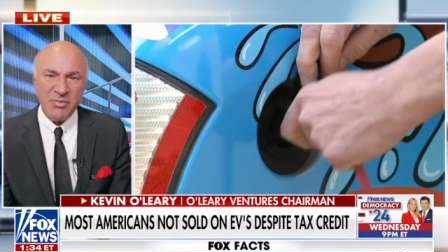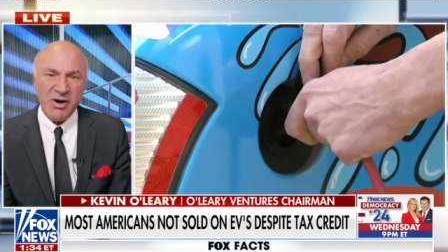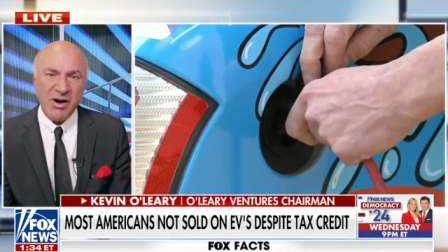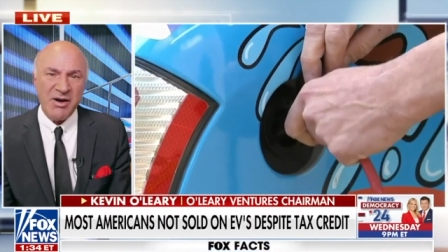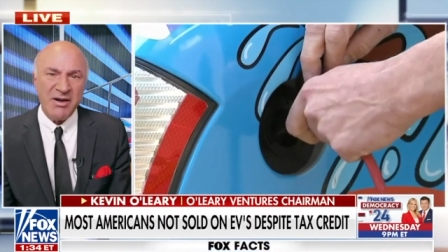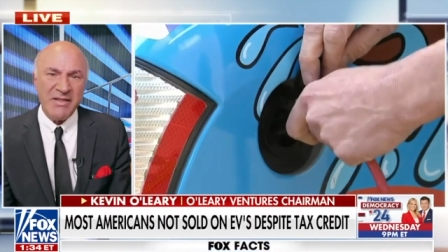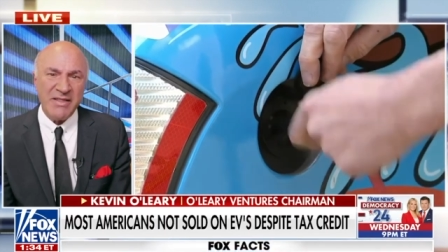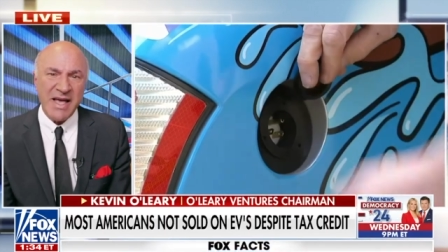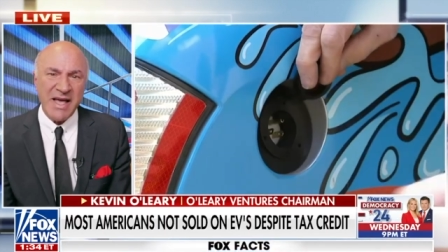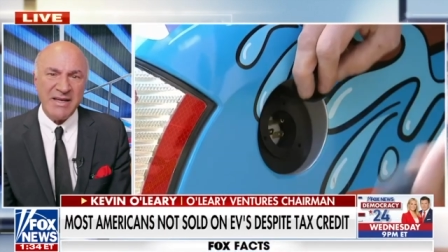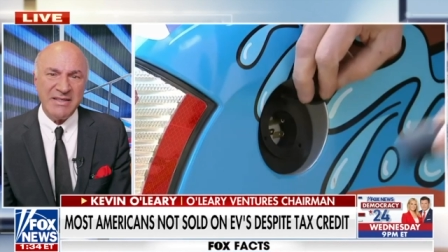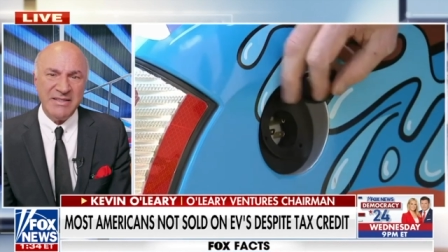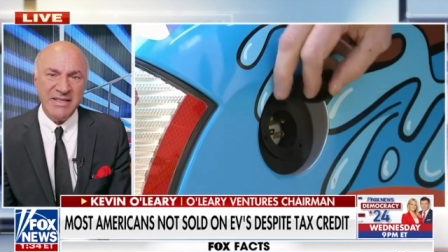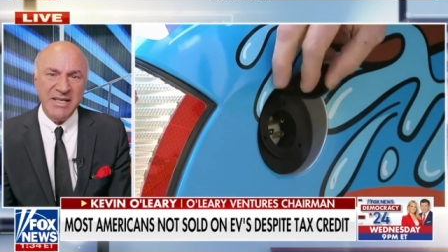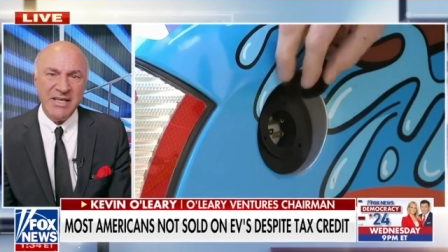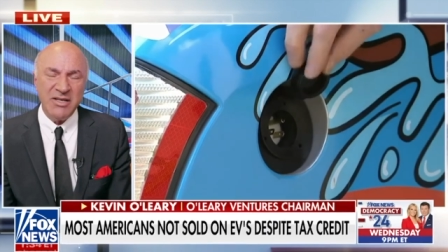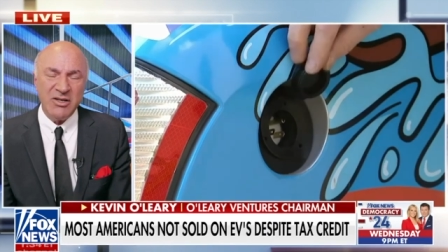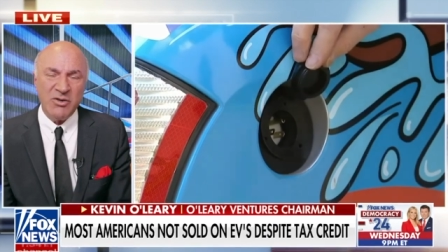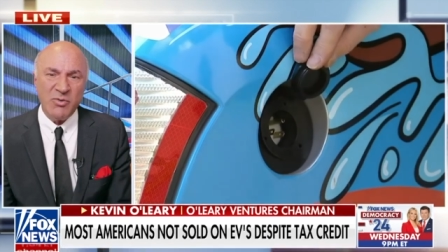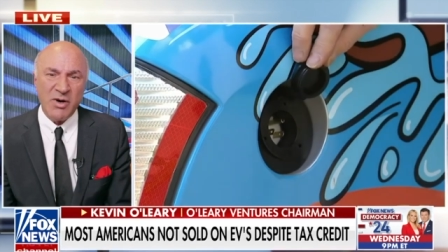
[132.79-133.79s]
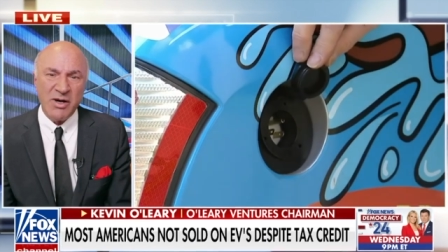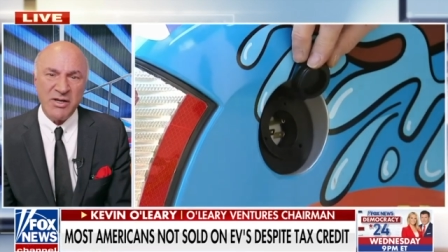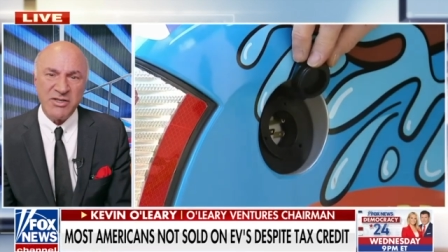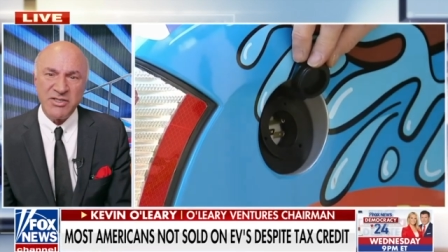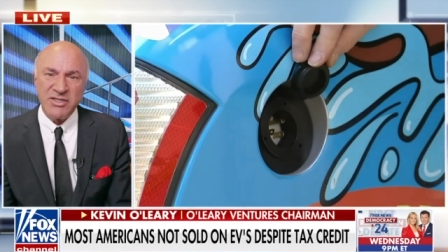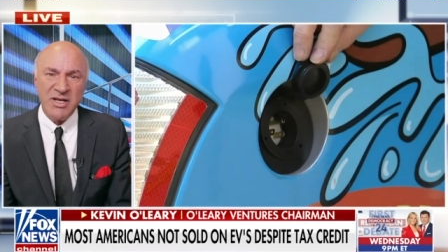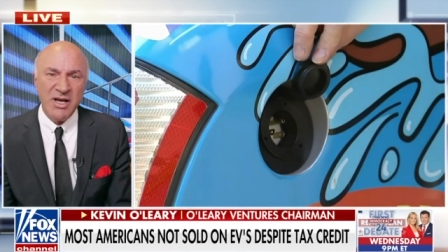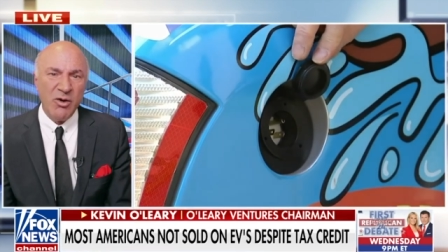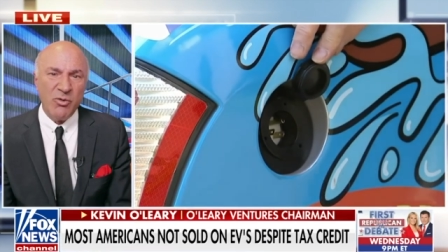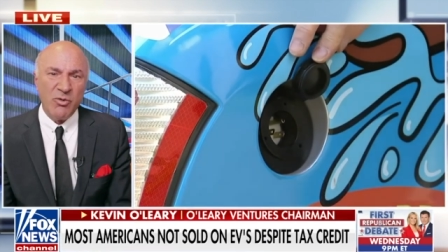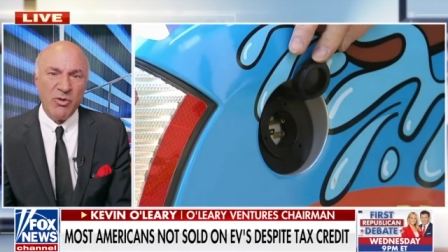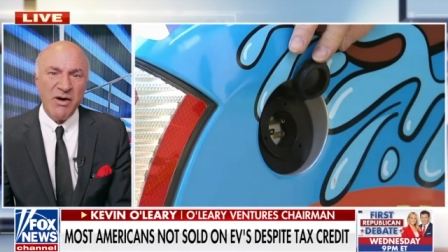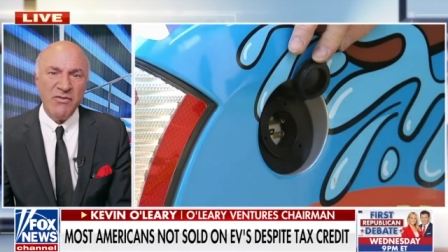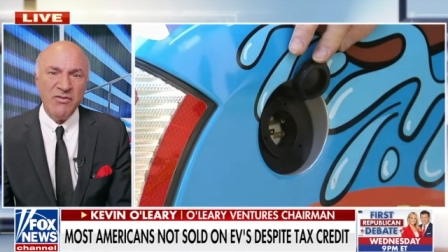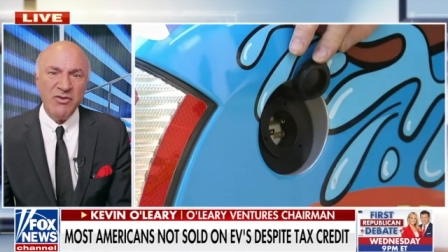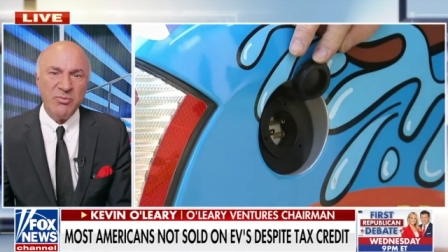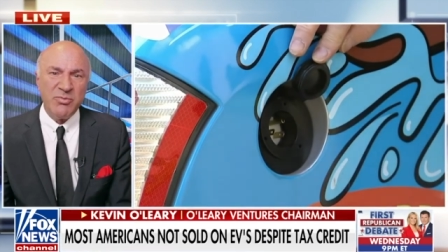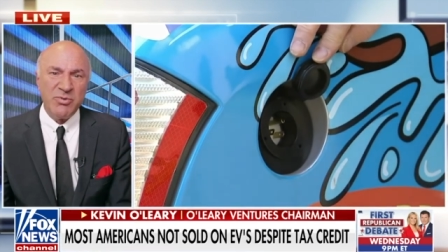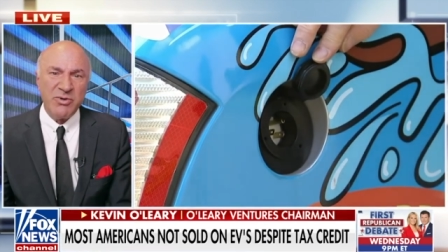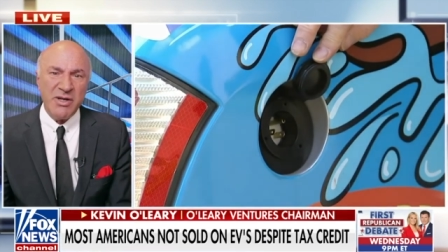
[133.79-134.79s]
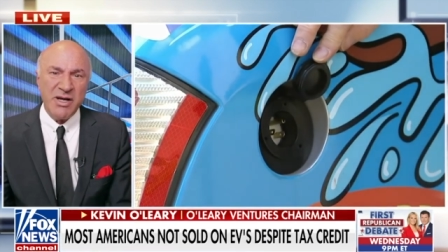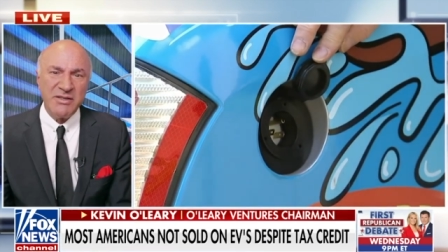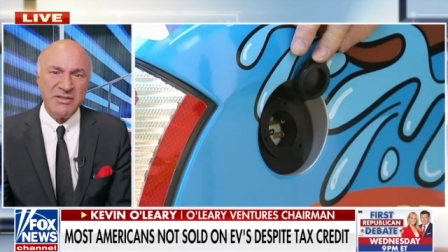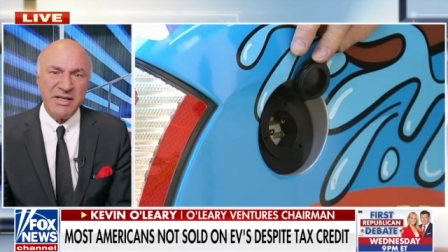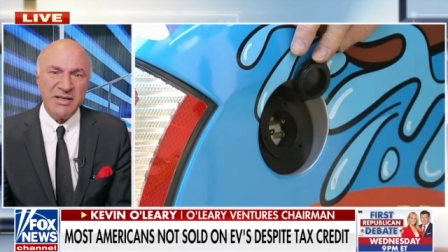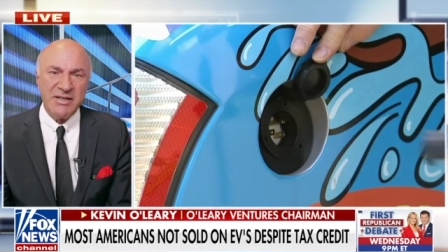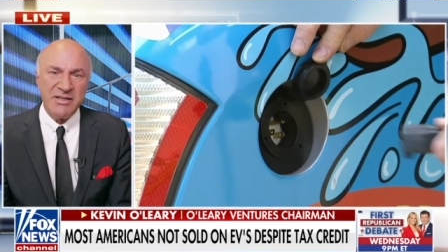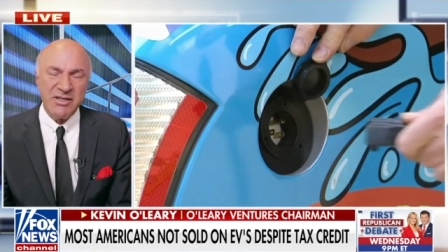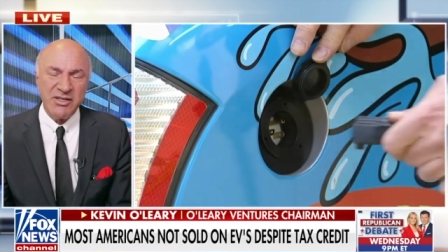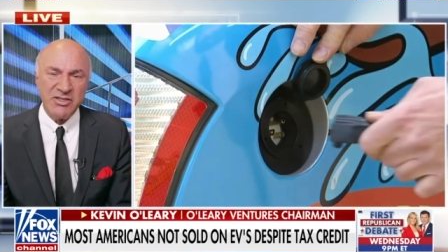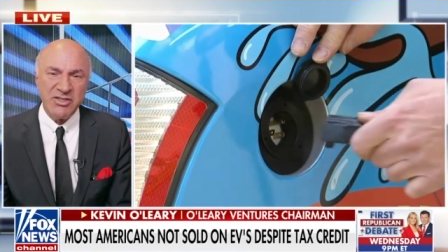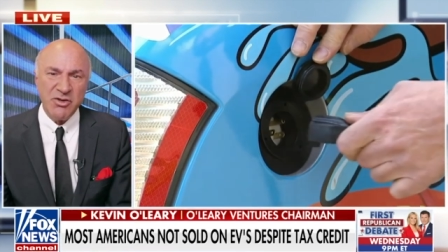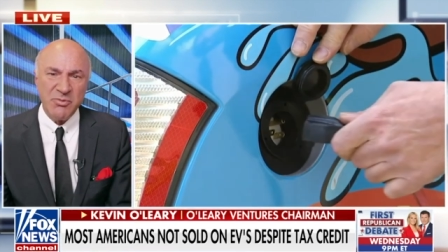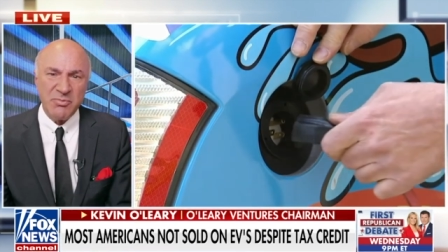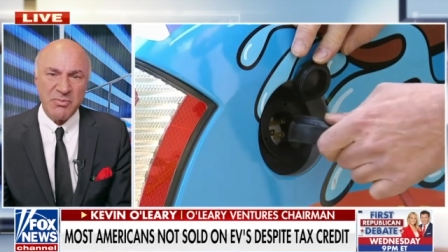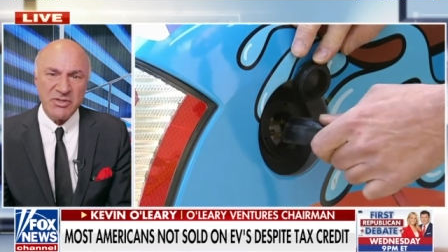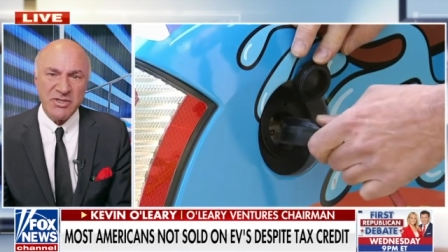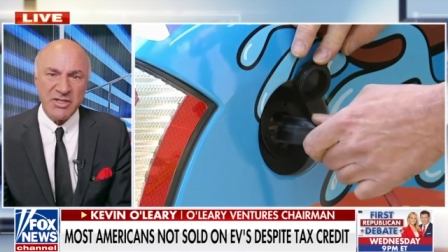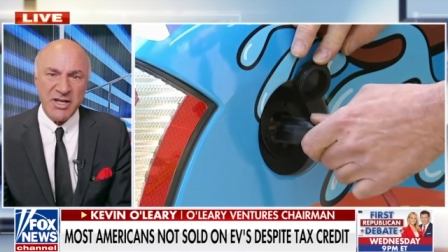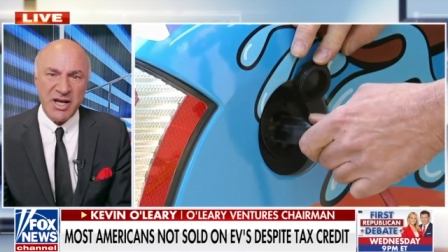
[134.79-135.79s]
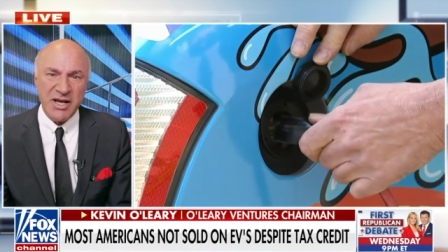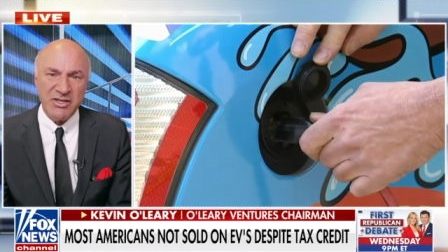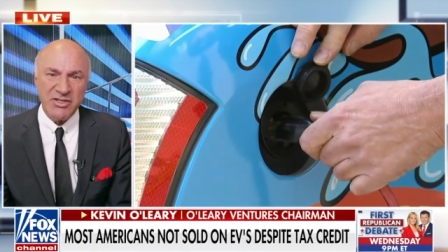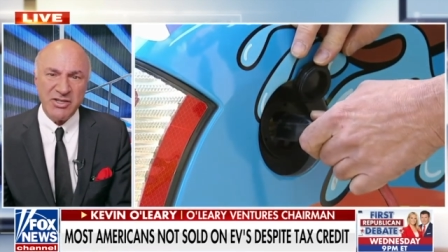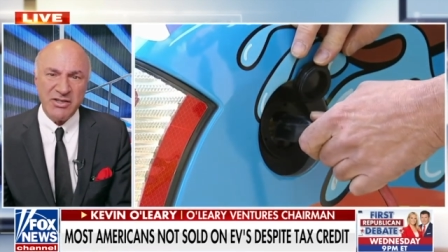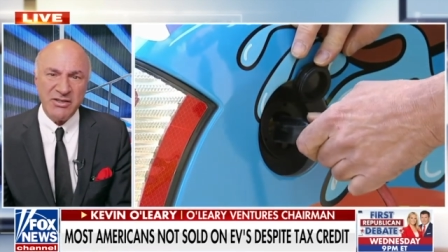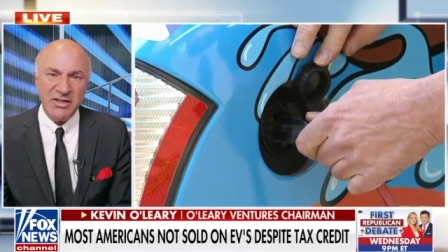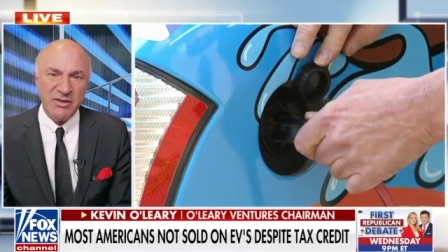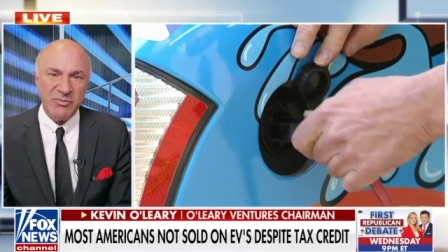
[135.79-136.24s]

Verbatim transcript: part of that deal was wherever you plugged in at a superstation,